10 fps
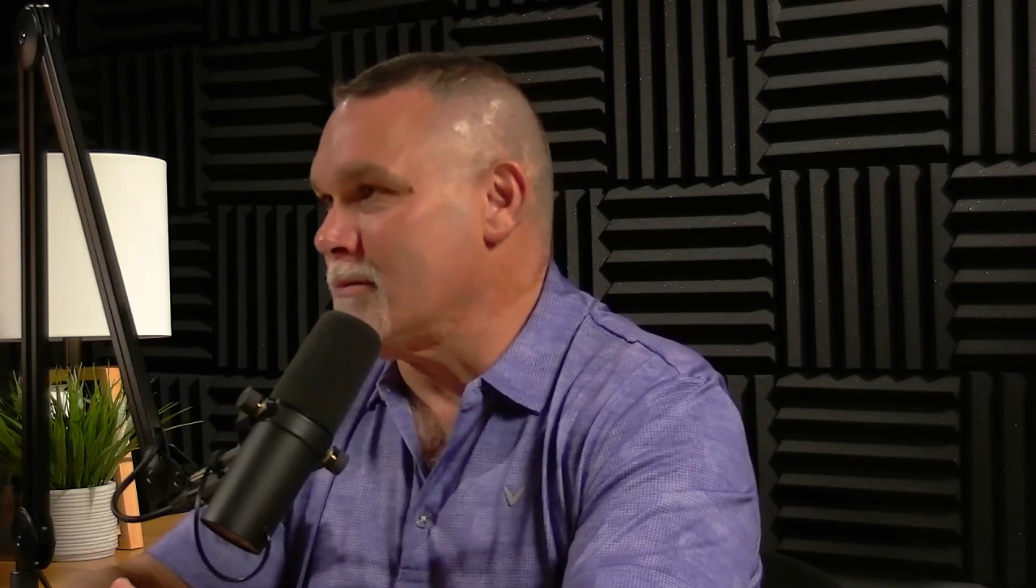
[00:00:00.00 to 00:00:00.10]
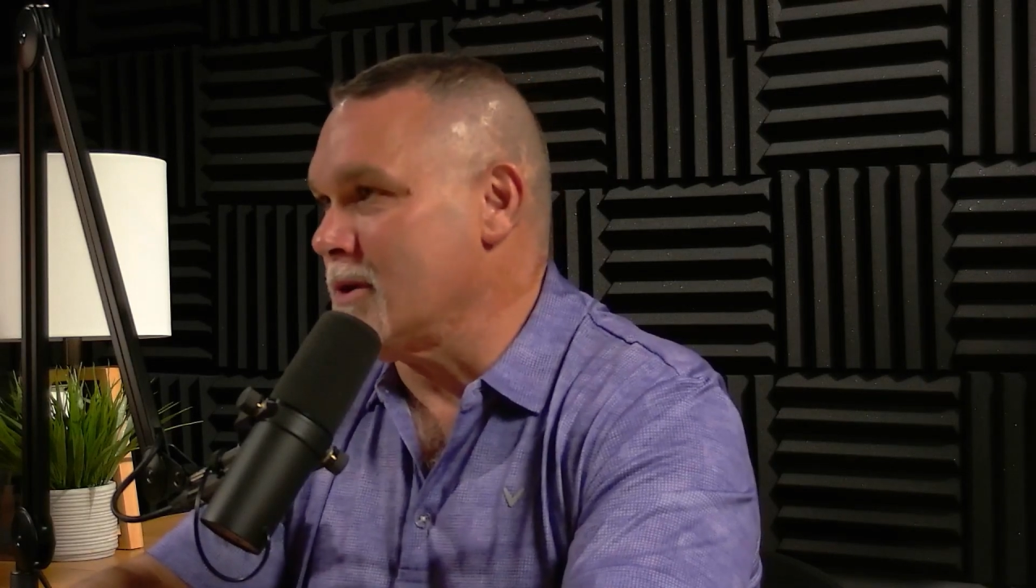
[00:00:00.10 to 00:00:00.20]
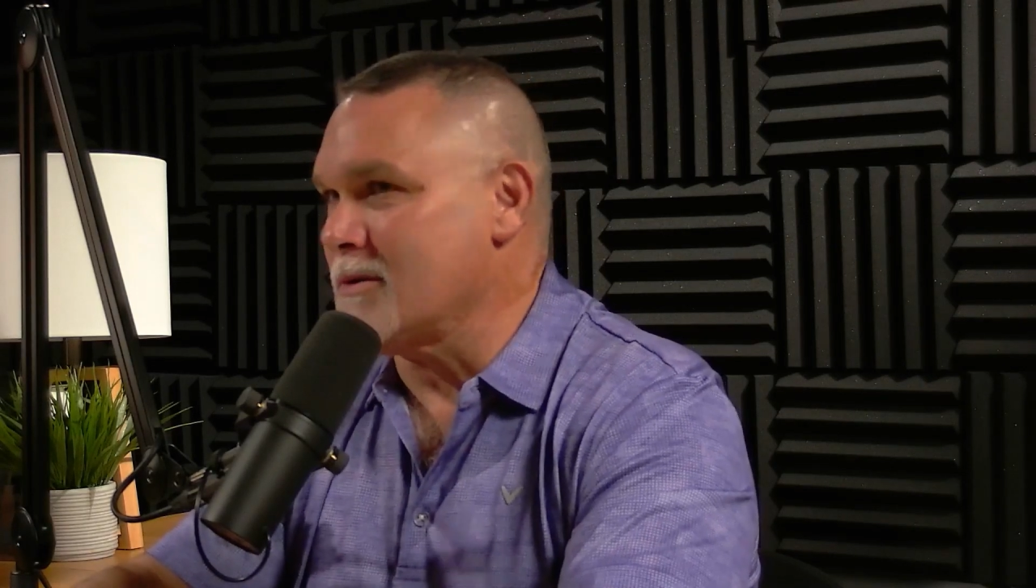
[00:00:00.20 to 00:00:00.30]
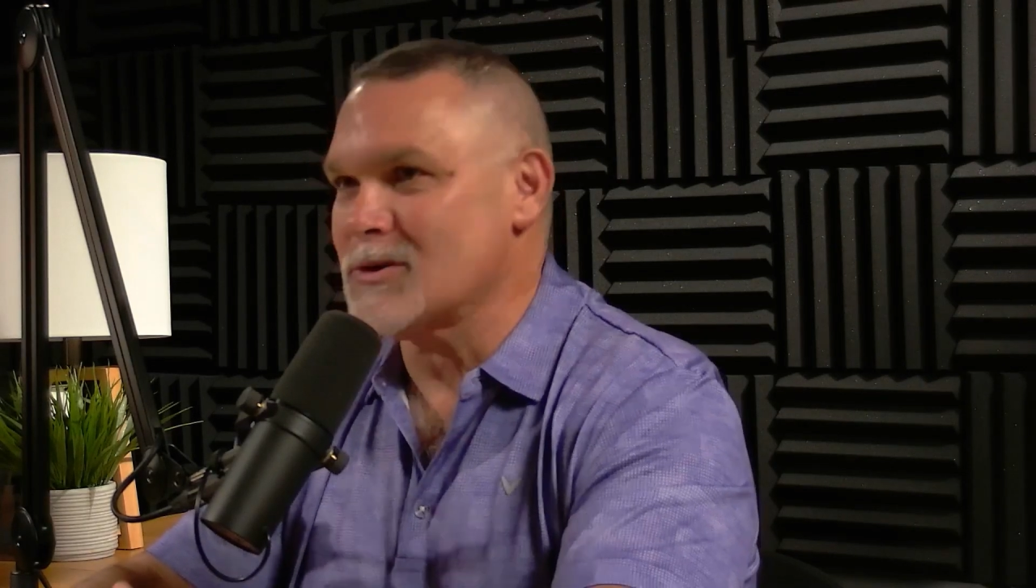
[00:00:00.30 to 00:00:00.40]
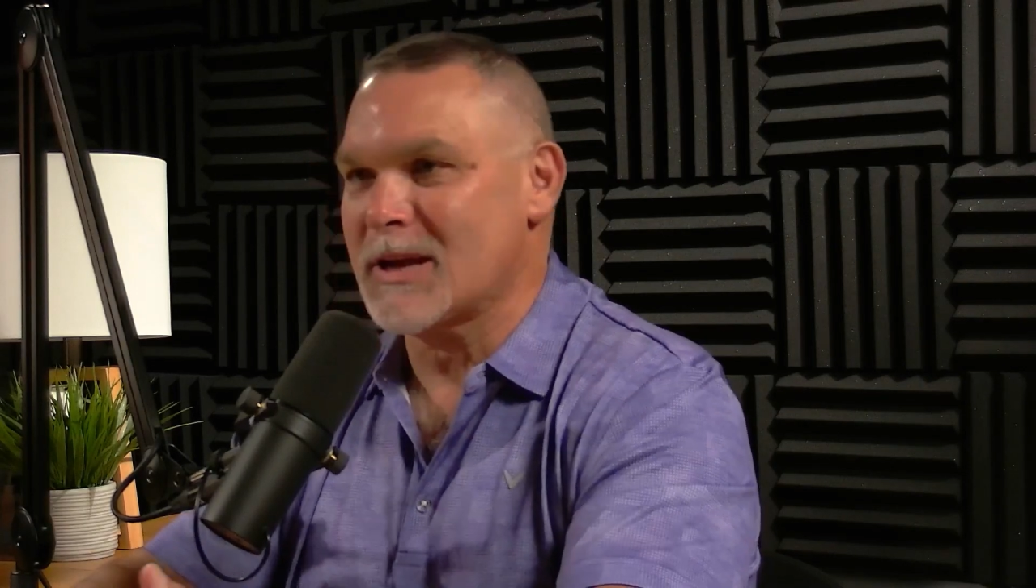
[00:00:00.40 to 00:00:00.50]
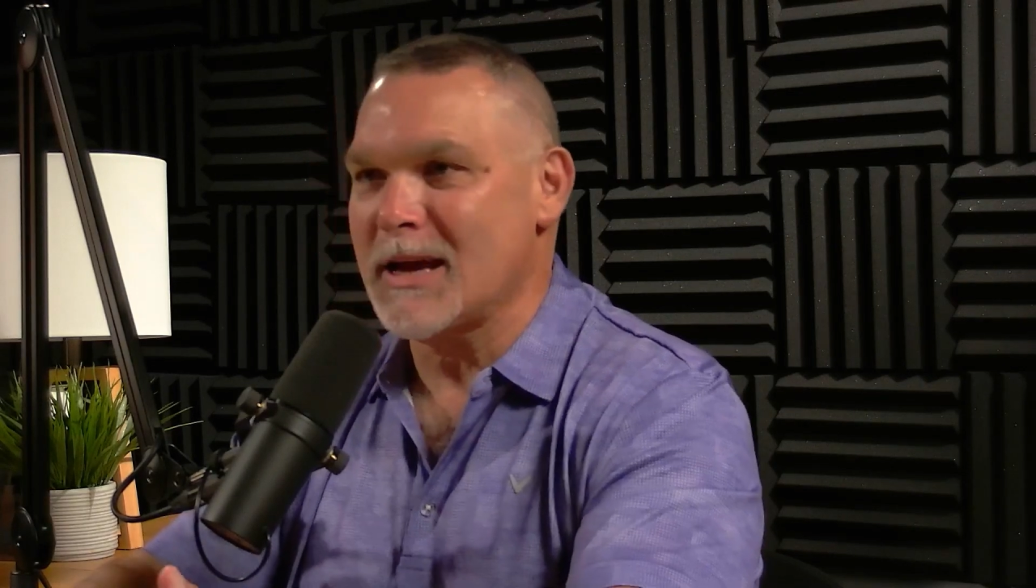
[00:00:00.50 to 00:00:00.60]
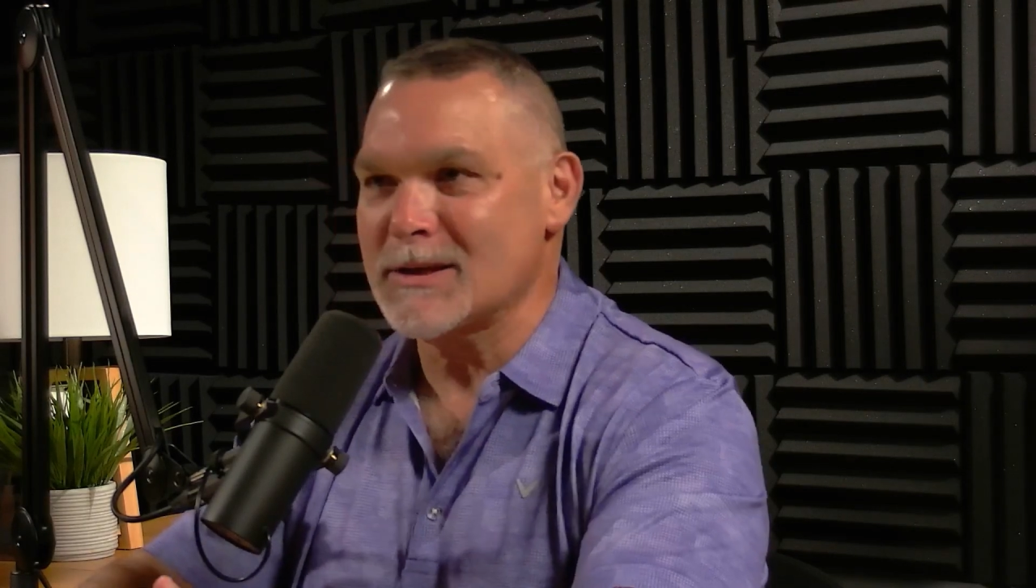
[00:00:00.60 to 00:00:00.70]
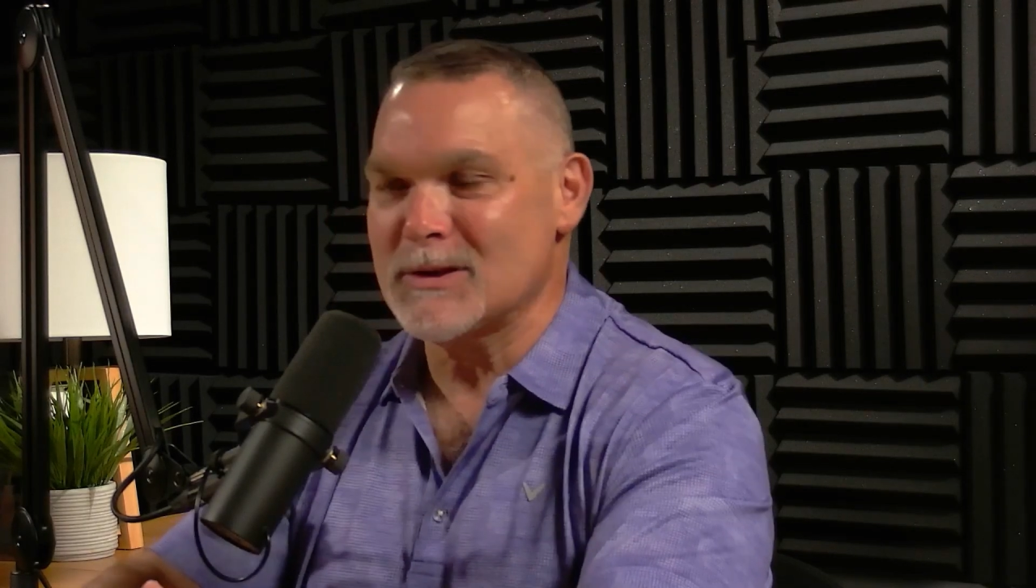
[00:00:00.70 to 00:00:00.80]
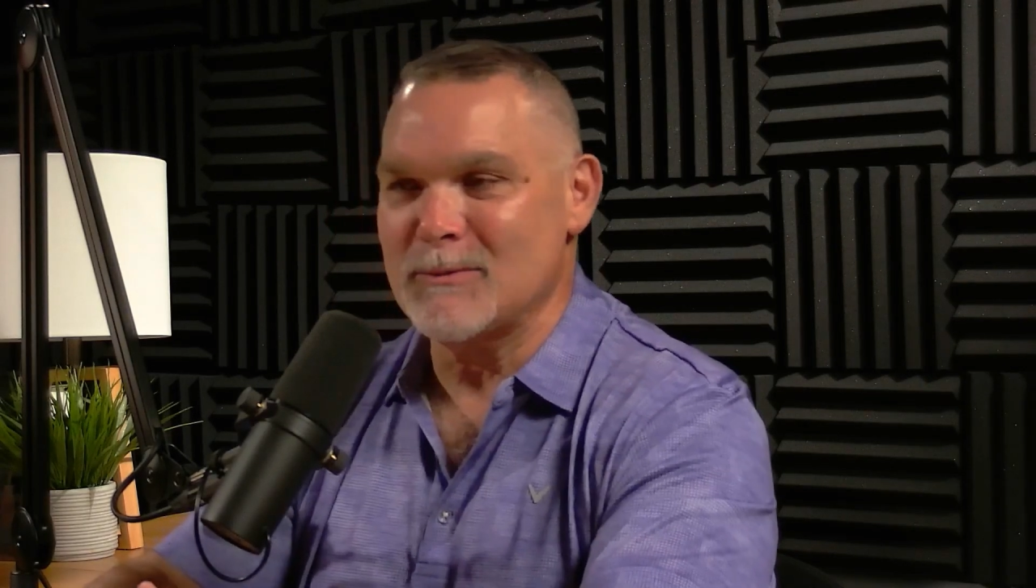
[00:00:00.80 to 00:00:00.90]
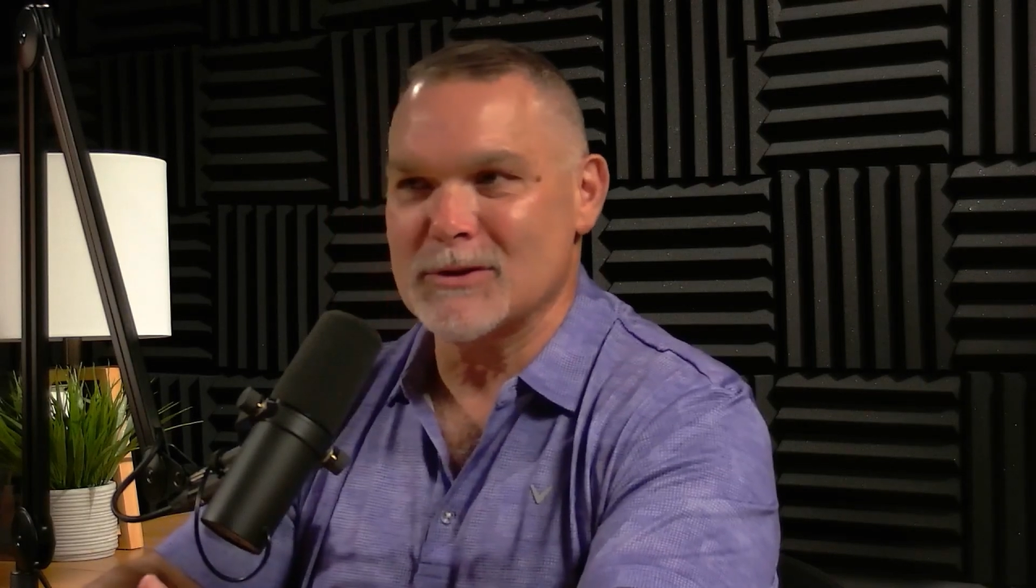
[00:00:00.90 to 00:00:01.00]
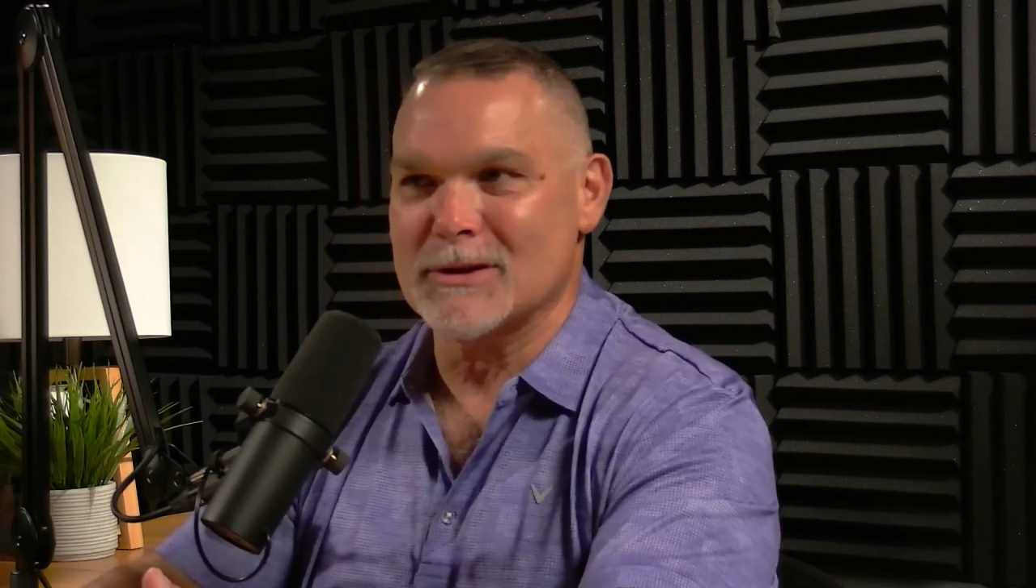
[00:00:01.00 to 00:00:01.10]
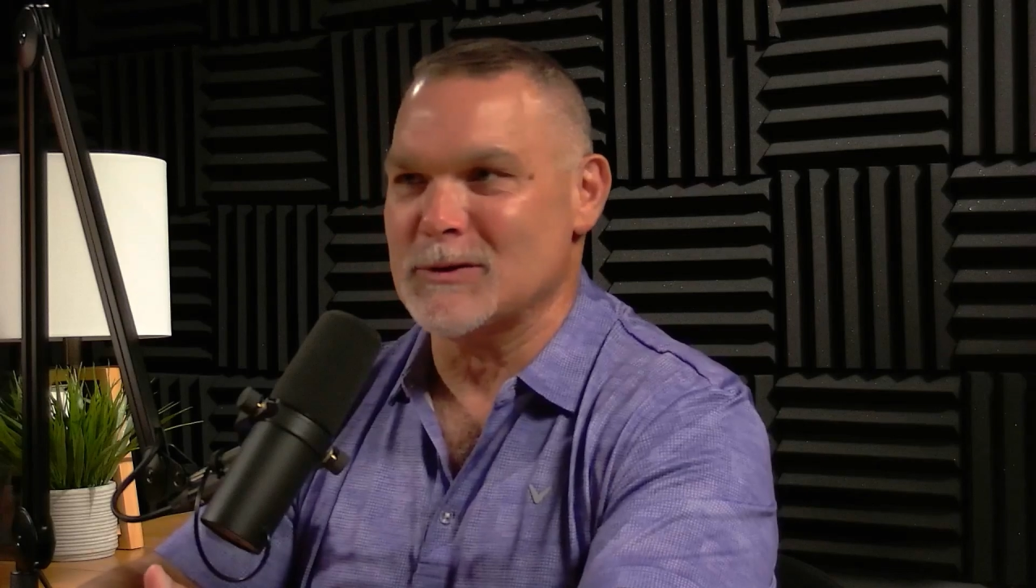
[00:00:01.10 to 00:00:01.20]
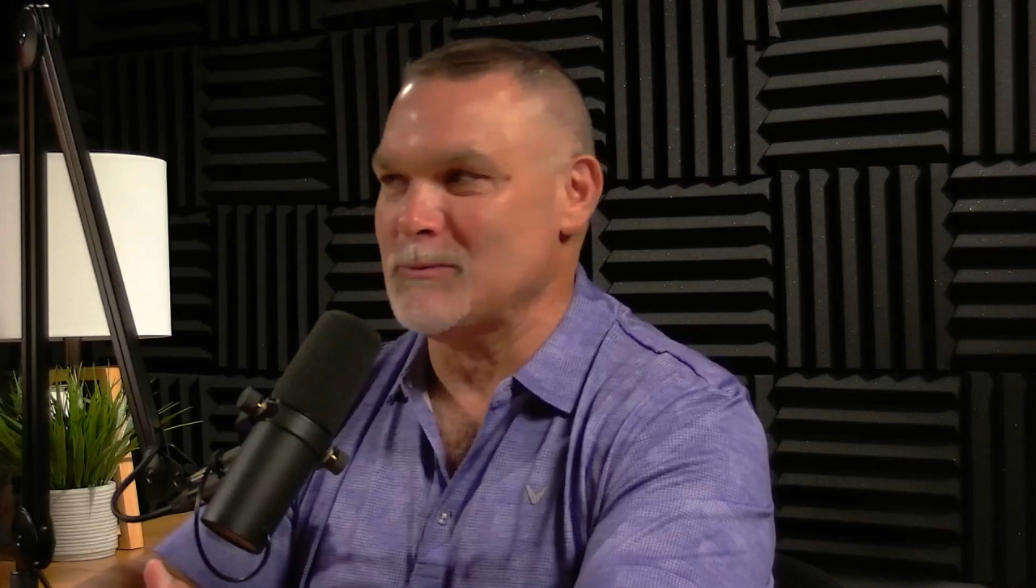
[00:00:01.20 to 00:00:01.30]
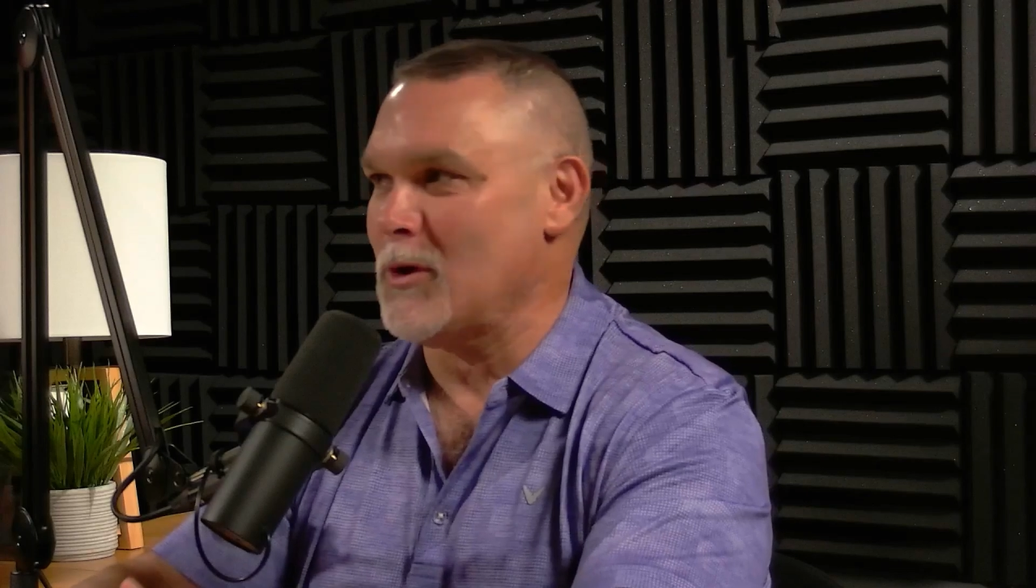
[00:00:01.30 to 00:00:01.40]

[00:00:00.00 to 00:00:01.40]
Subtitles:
There's customers and there's